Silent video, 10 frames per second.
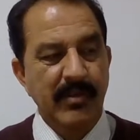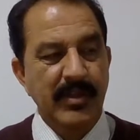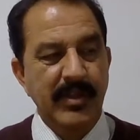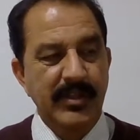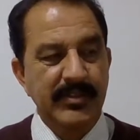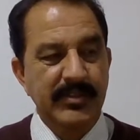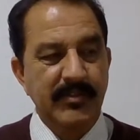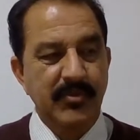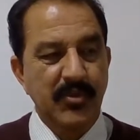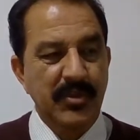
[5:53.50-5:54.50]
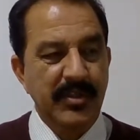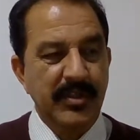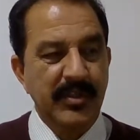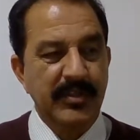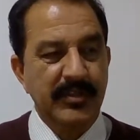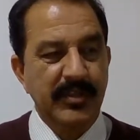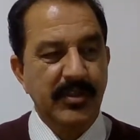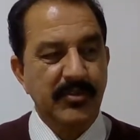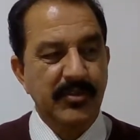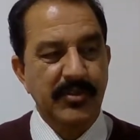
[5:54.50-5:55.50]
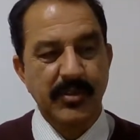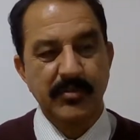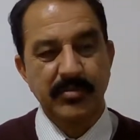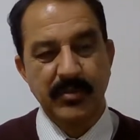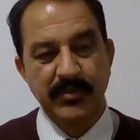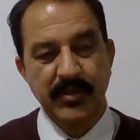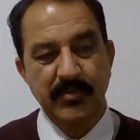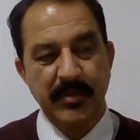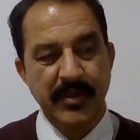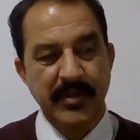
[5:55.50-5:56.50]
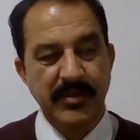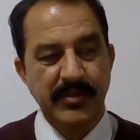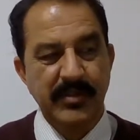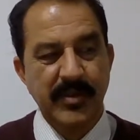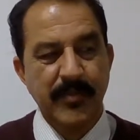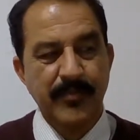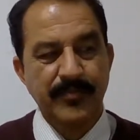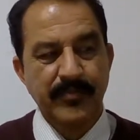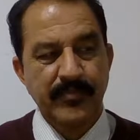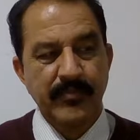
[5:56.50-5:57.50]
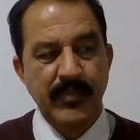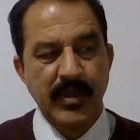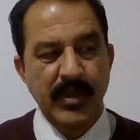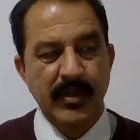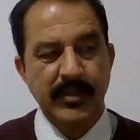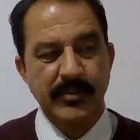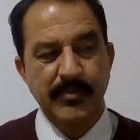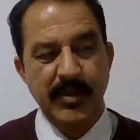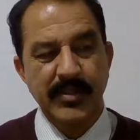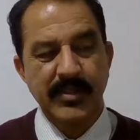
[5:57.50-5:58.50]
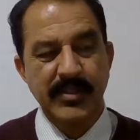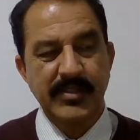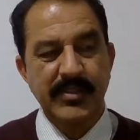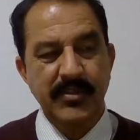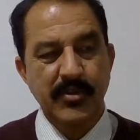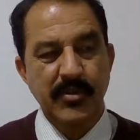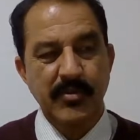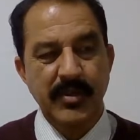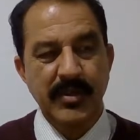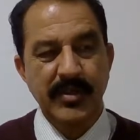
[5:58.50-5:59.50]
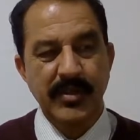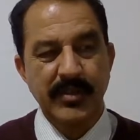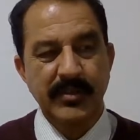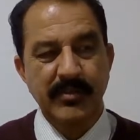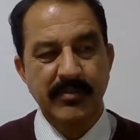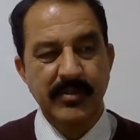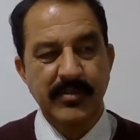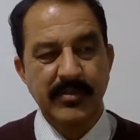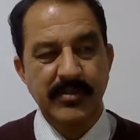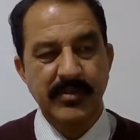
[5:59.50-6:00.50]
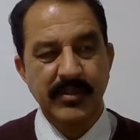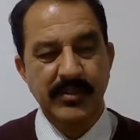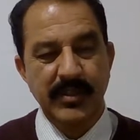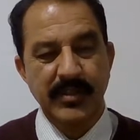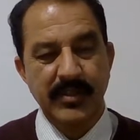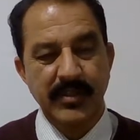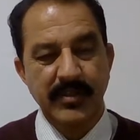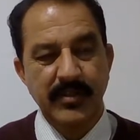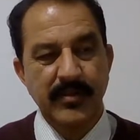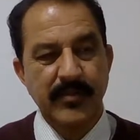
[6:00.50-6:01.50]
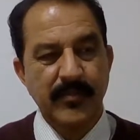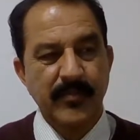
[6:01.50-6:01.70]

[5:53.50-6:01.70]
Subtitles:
well as the flooring and the countertop of the materials. Despite its durability and the versatility,